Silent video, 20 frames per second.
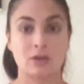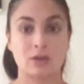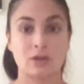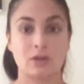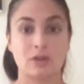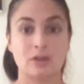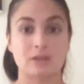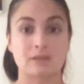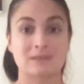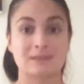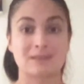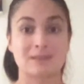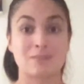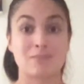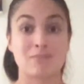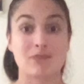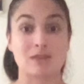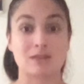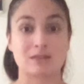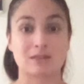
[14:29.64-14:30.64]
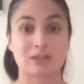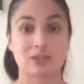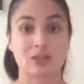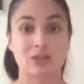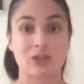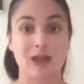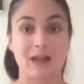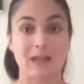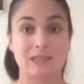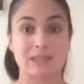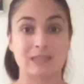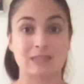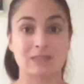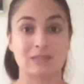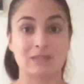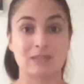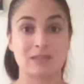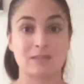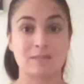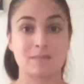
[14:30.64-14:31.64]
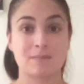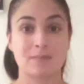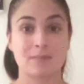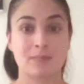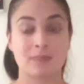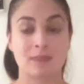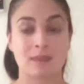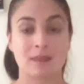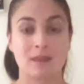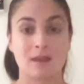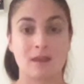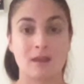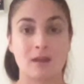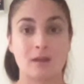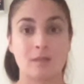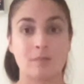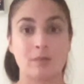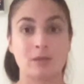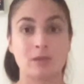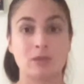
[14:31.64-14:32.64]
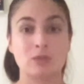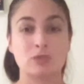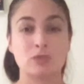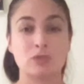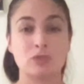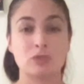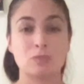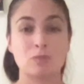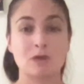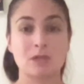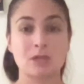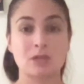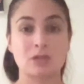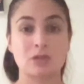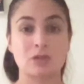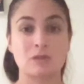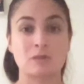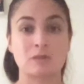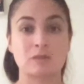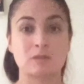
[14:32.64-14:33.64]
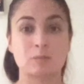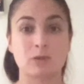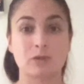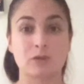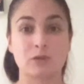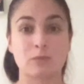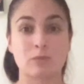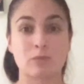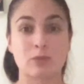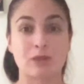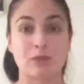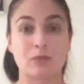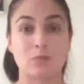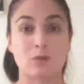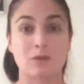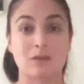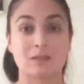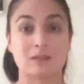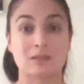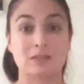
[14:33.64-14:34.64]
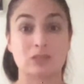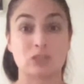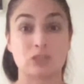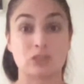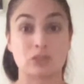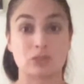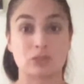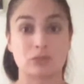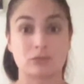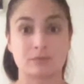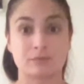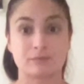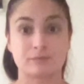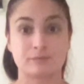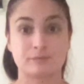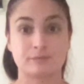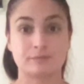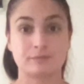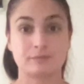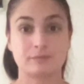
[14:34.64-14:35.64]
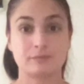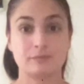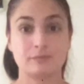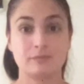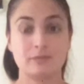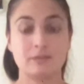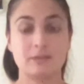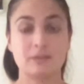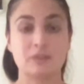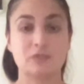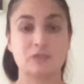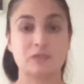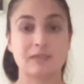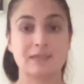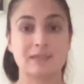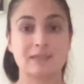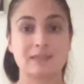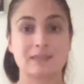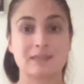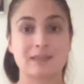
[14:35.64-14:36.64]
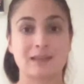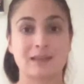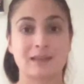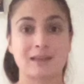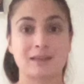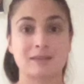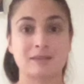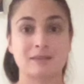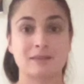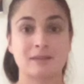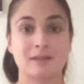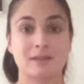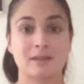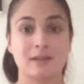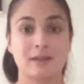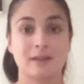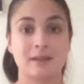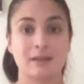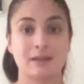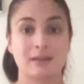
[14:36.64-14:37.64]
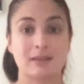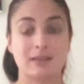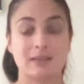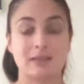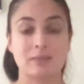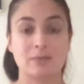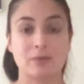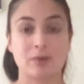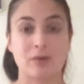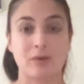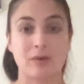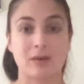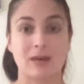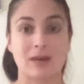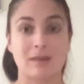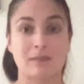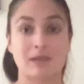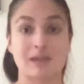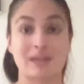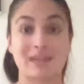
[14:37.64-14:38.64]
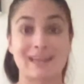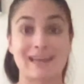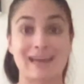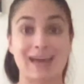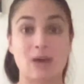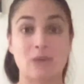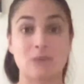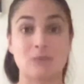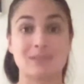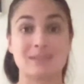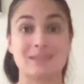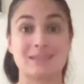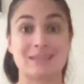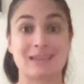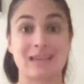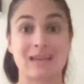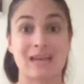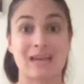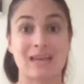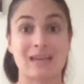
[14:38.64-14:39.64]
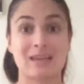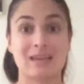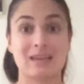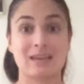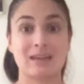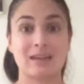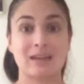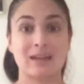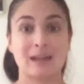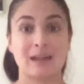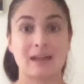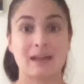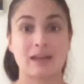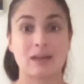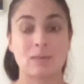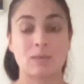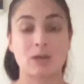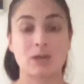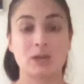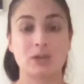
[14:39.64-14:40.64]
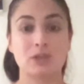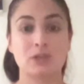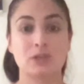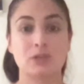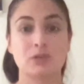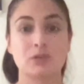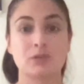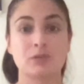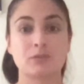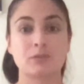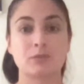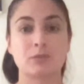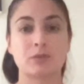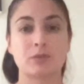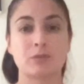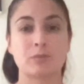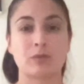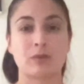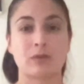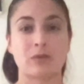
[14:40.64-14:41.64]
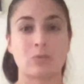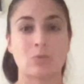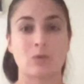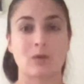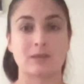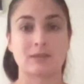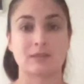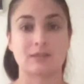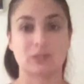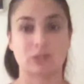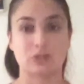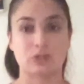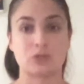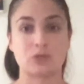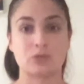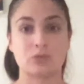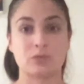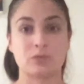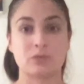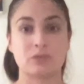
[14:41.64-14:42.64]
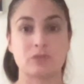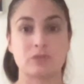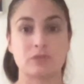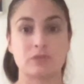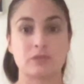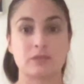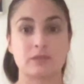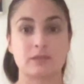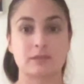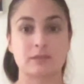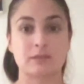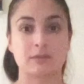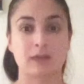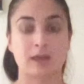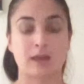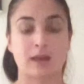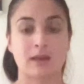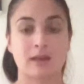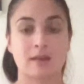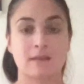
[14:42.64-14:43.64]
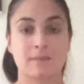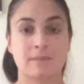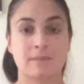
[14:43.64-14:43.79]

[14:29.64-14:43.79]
This is a muscular activity, but you do want to notice what your breath wants to do. So take a second. Keep going. I'm going to count to 10, and I want you to notice what your breath wants to do when you do this, okay?